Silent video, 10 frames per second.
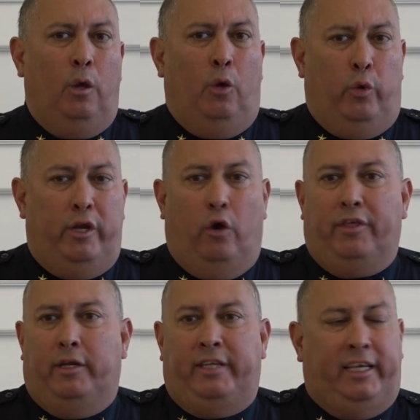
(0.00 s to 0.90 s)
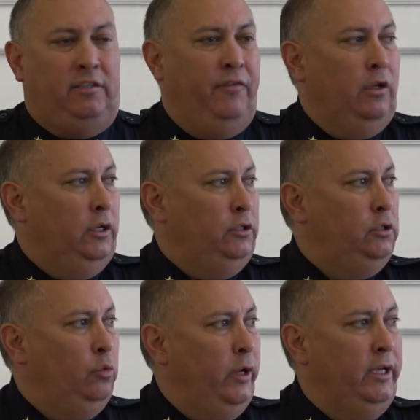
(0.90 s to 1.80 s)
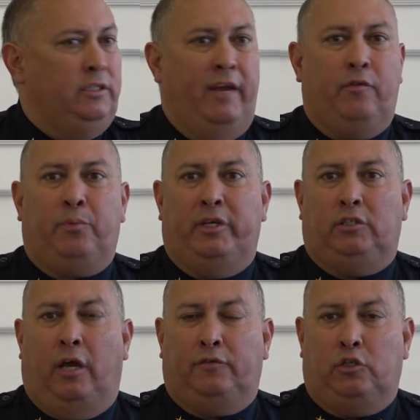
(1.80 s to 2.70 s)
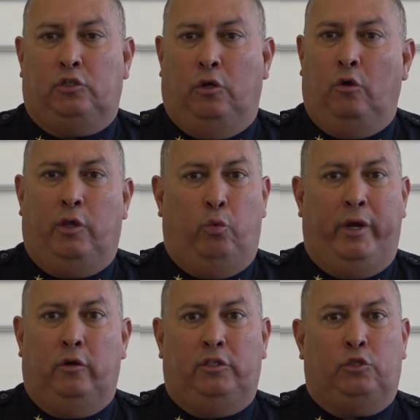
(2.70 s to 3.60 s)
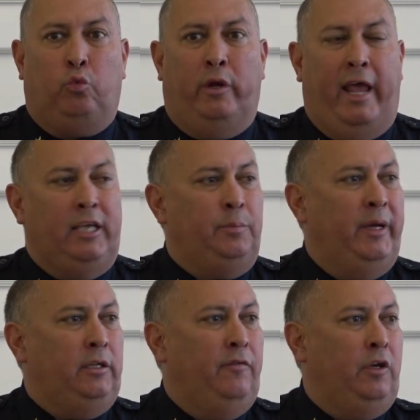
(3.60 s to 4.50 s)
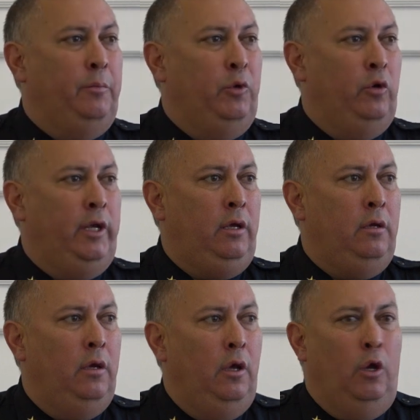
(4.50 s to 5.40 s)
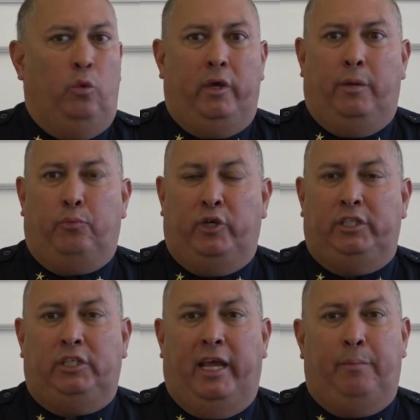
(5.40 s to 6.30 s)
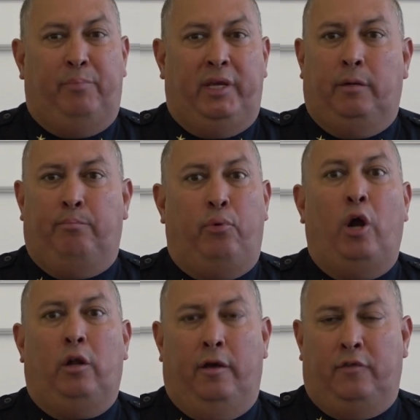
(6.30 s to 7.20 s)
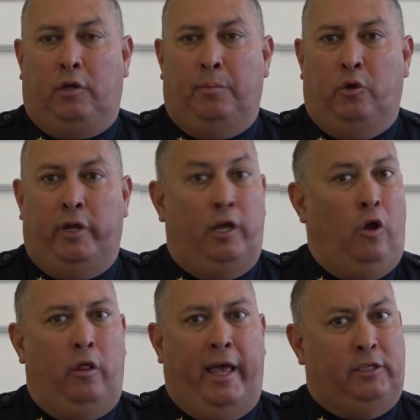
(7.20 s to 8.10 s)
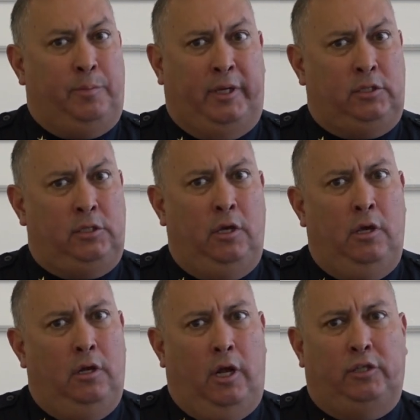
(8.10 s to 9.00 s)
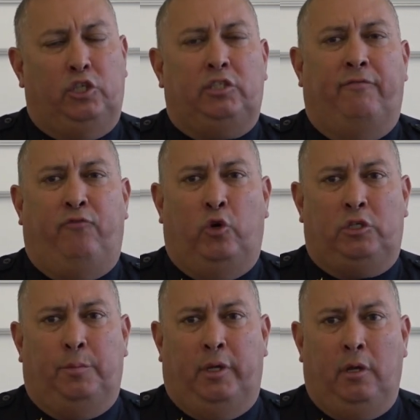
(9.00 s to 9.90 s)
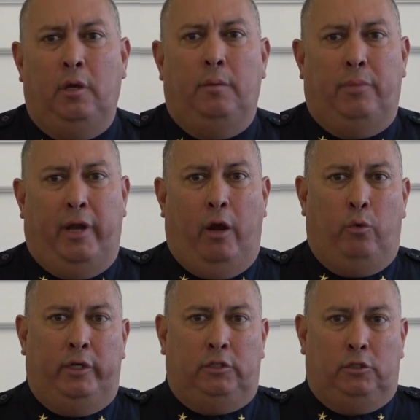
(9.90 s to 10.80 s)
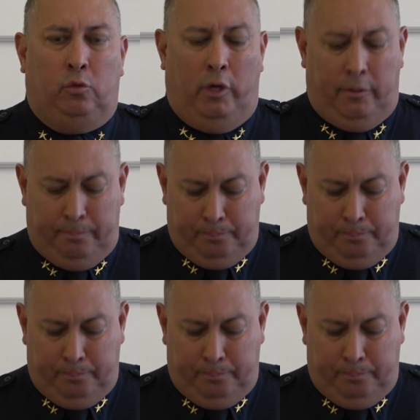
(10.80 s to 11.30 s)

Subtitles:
We know that it takes a village. We as Denver police officers know that we are just one aspect of a community. We appreciate being part of the community in all aspects, not just enforcement, but outreach as well.